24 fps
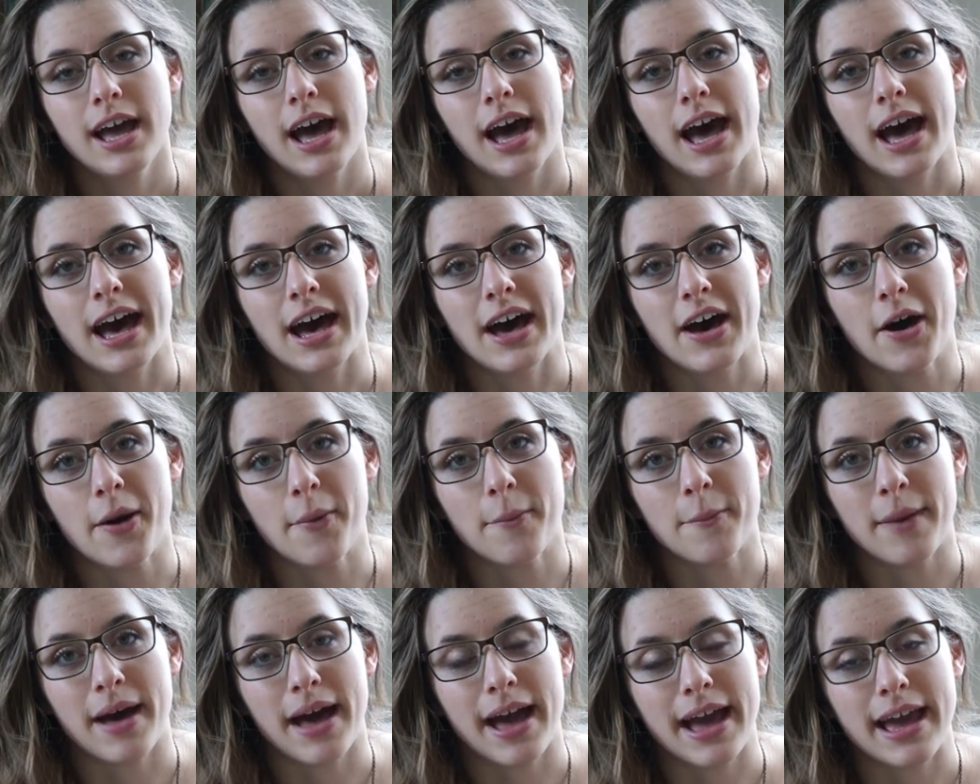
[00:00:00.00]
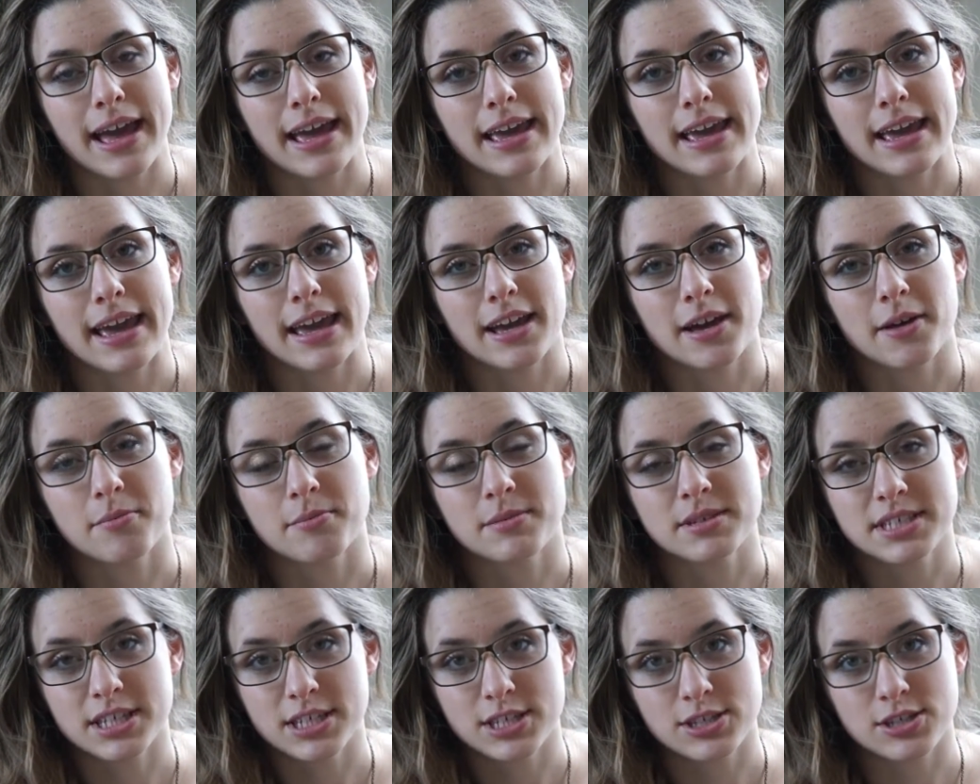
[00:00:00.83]
I
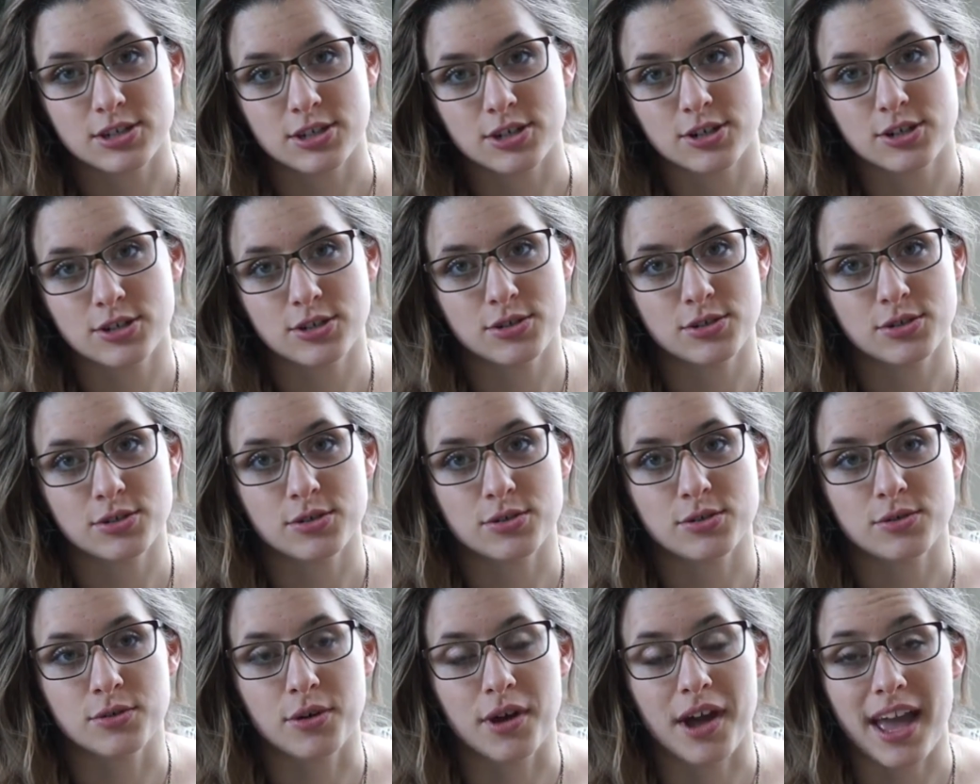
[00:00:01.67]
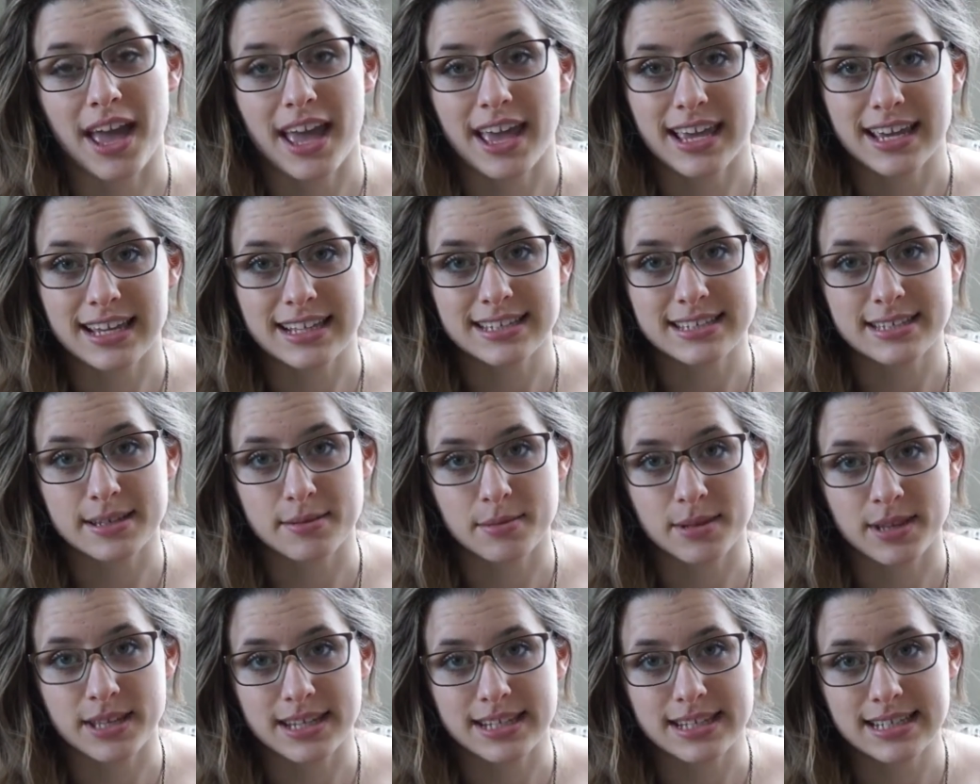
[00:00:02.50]
am sister to 8
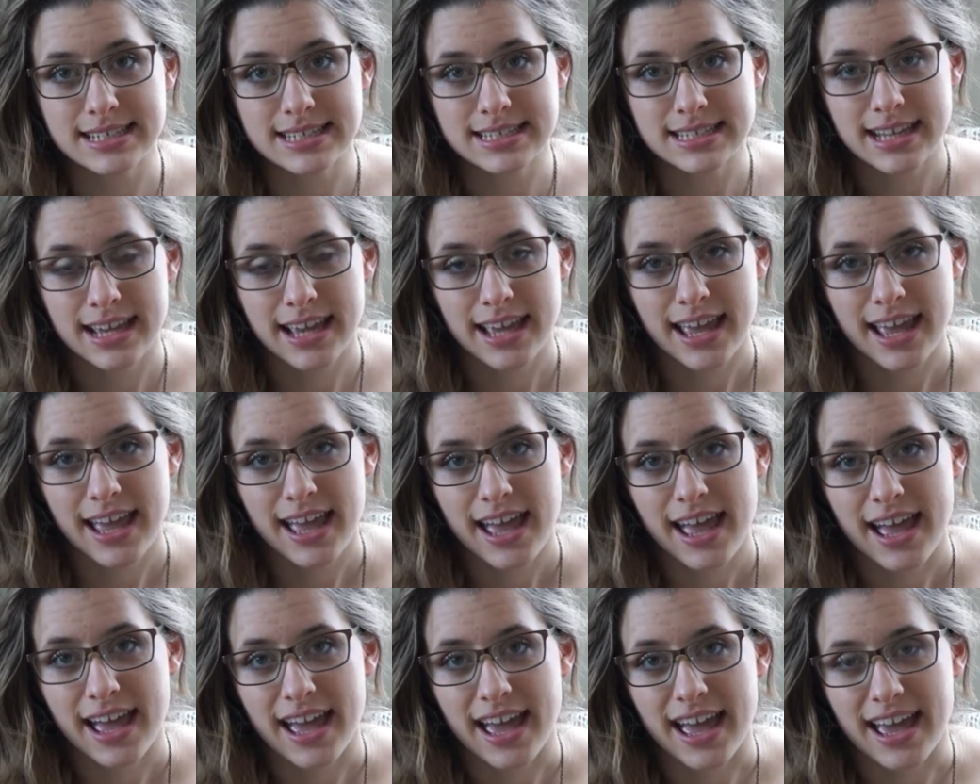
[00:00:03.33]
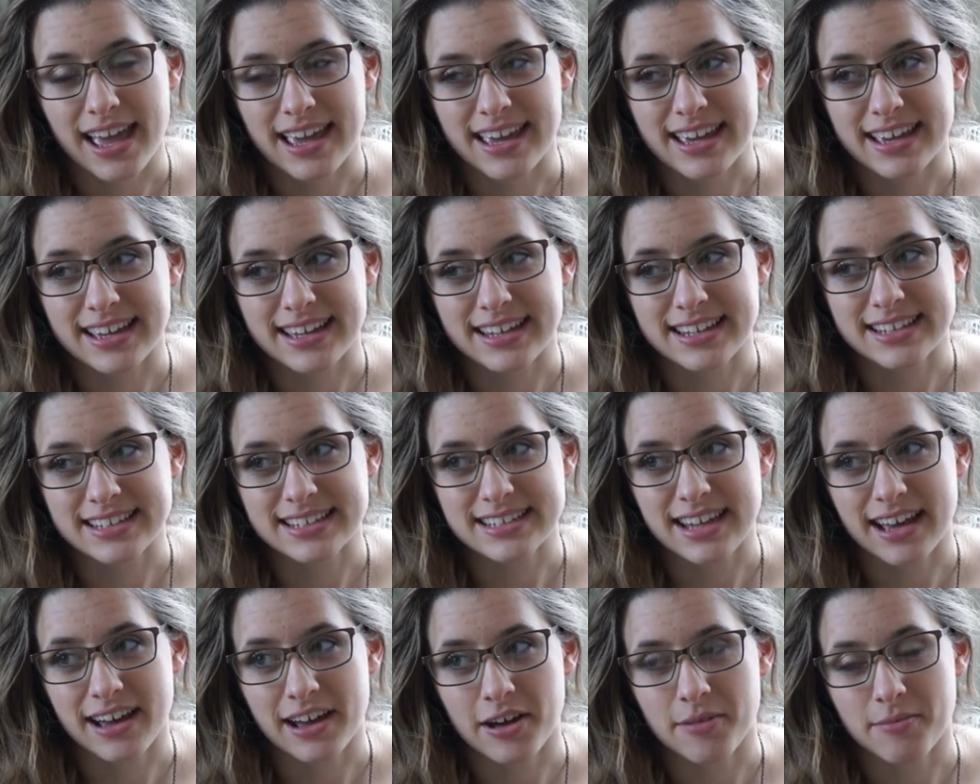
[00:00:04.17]
siblings,
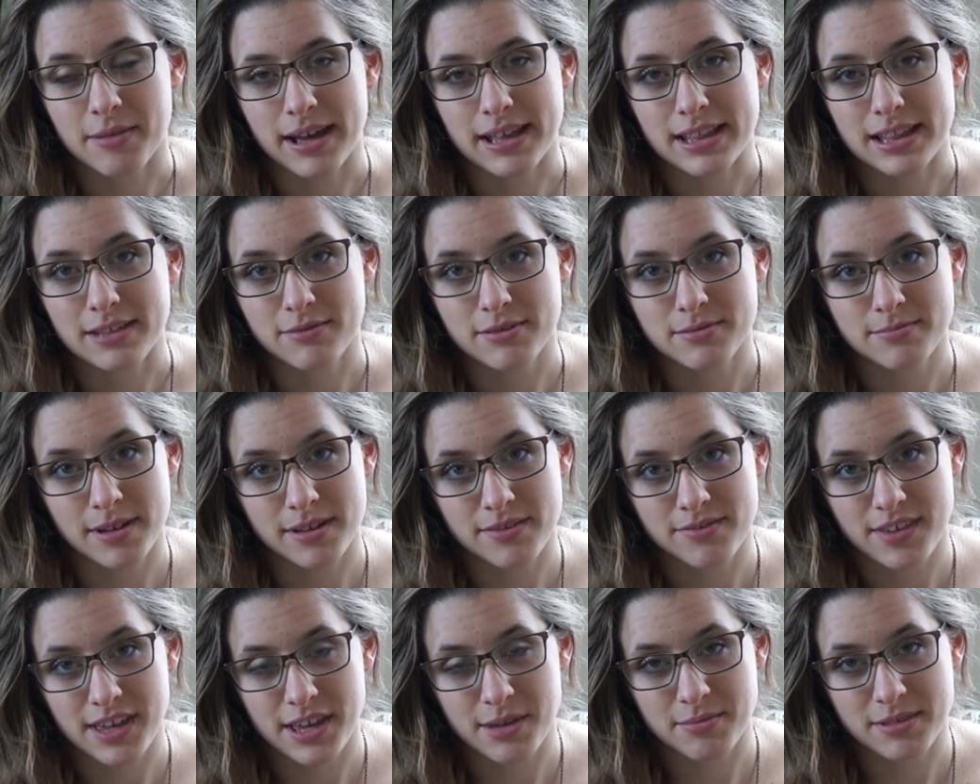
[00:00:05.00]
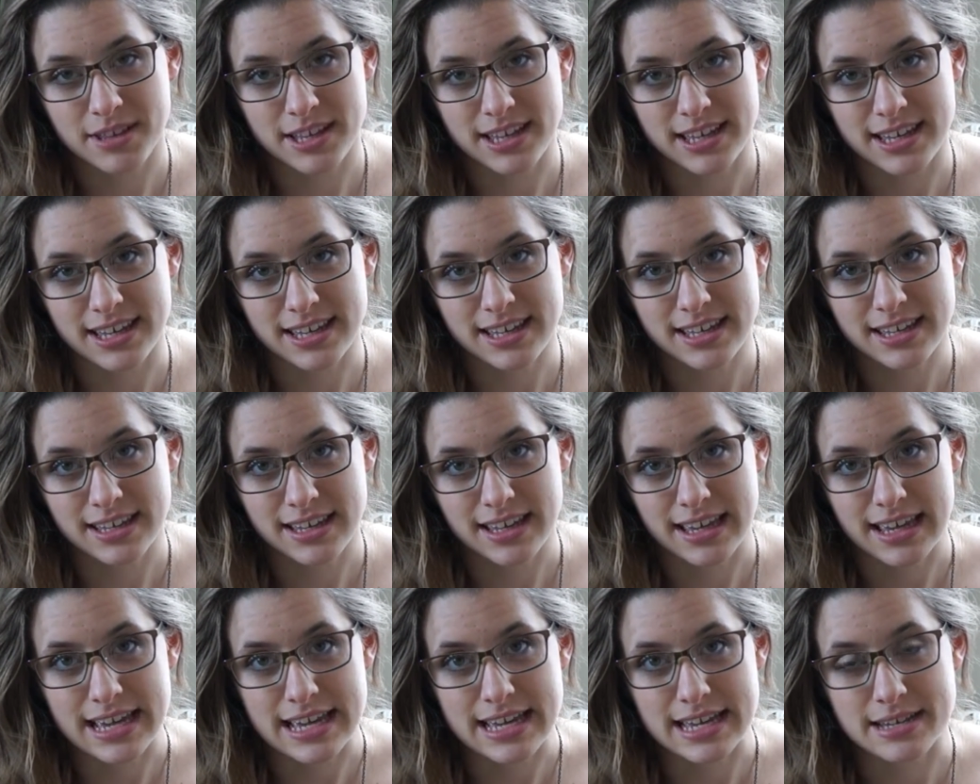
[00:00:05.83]
and I live with my family
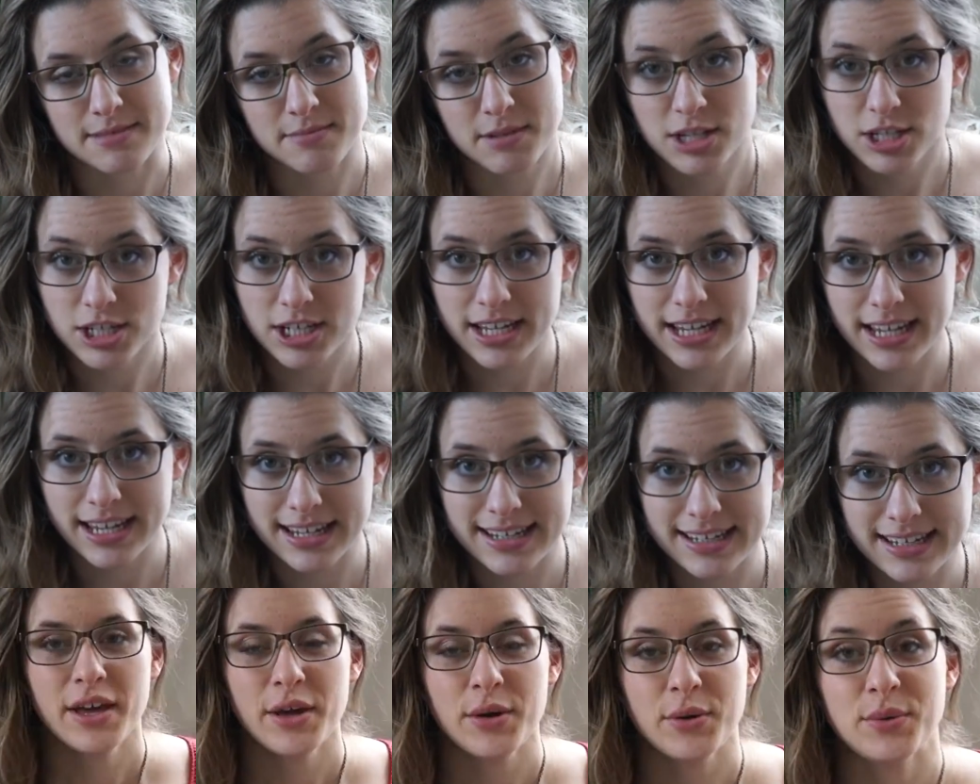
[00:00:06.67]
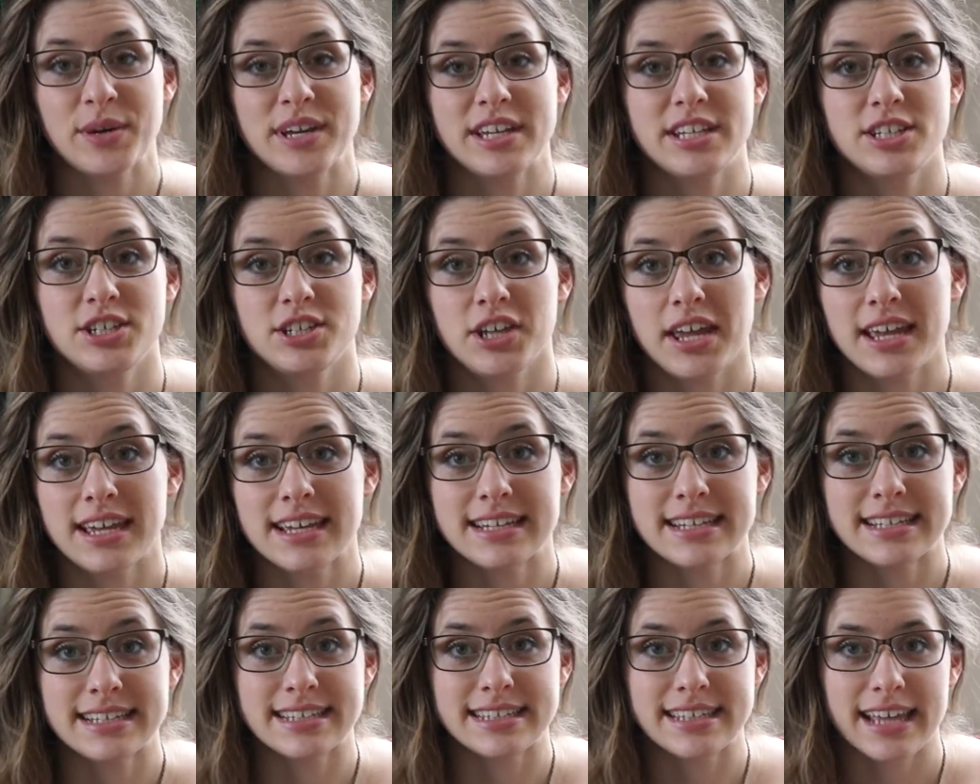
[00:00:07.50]
in Michigan, which
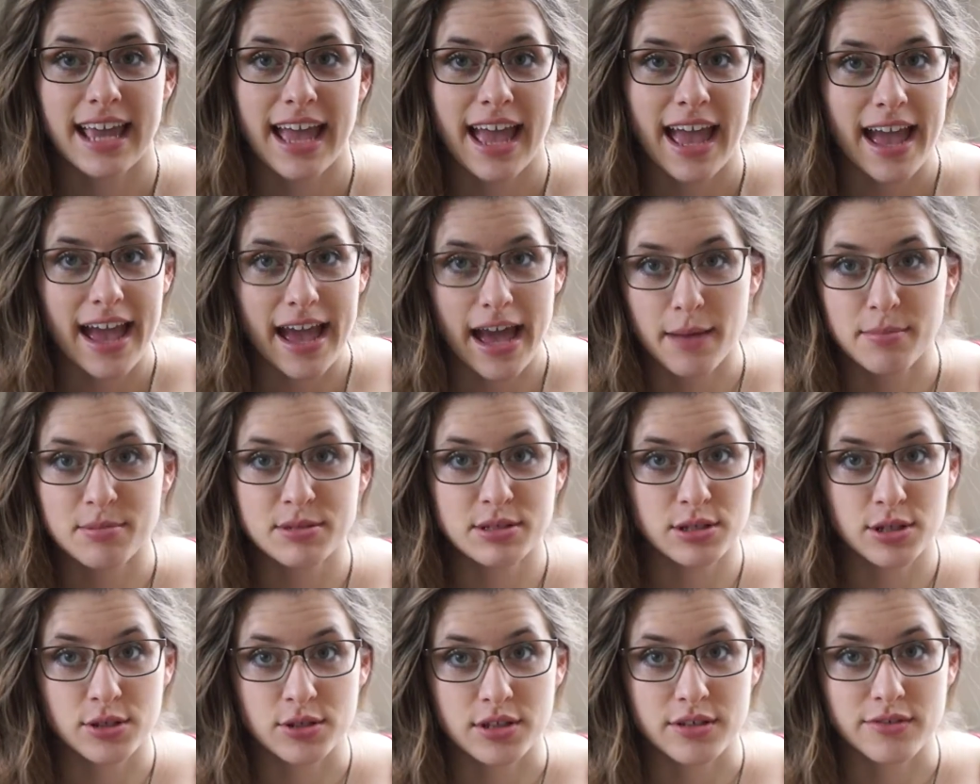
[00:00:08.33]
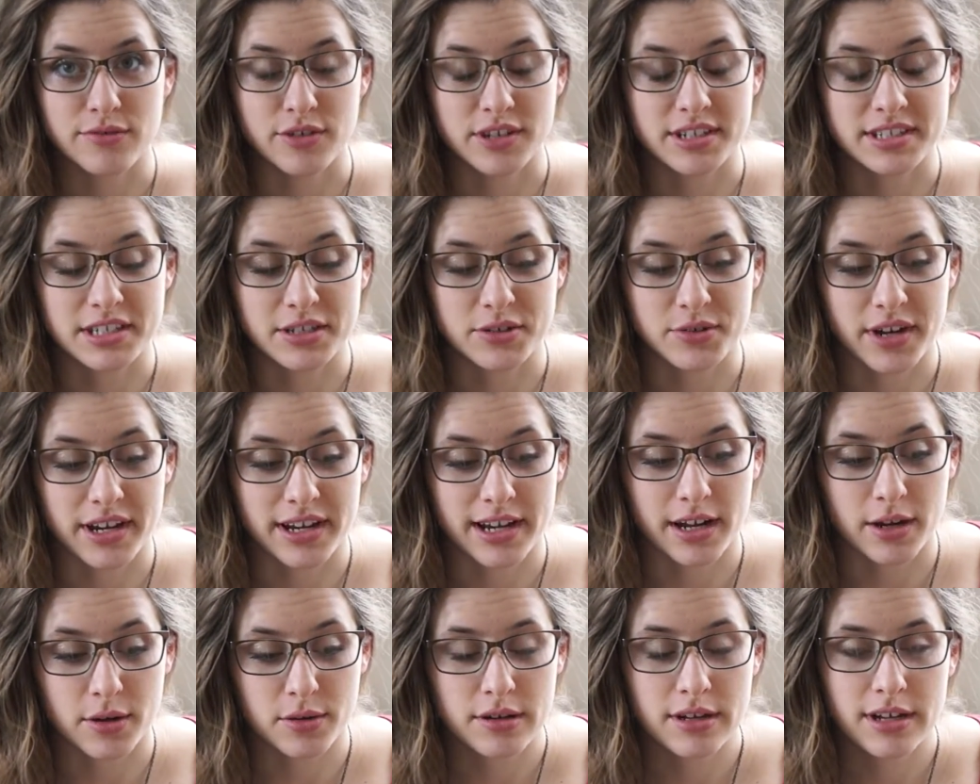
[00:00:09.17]
is absolutely freezing right
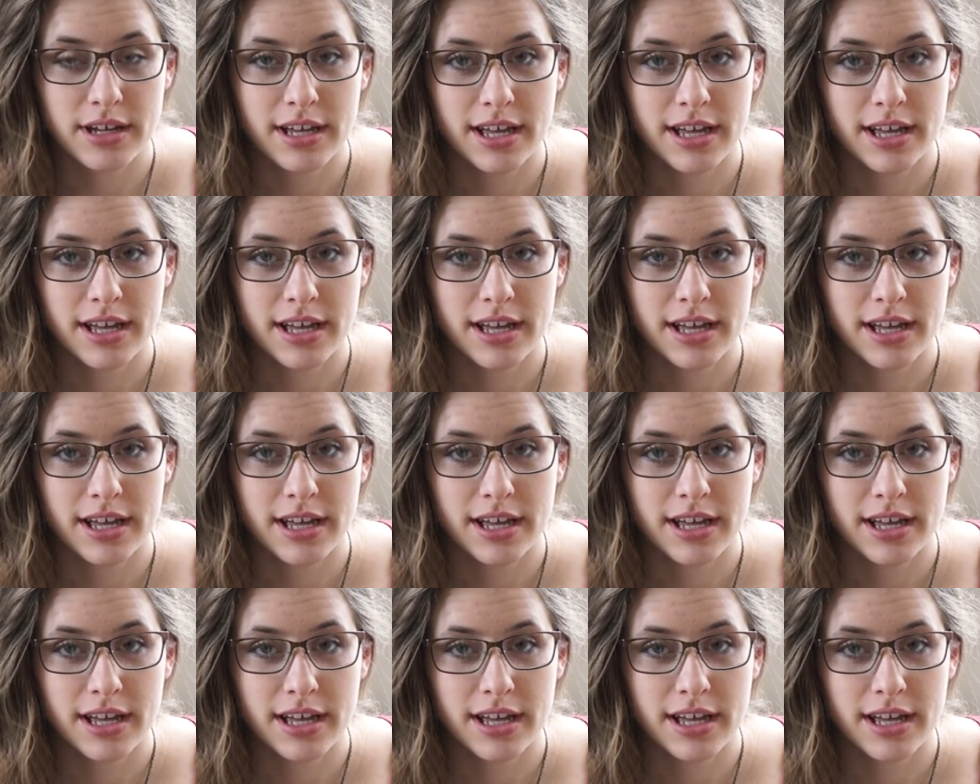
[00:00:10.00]
now.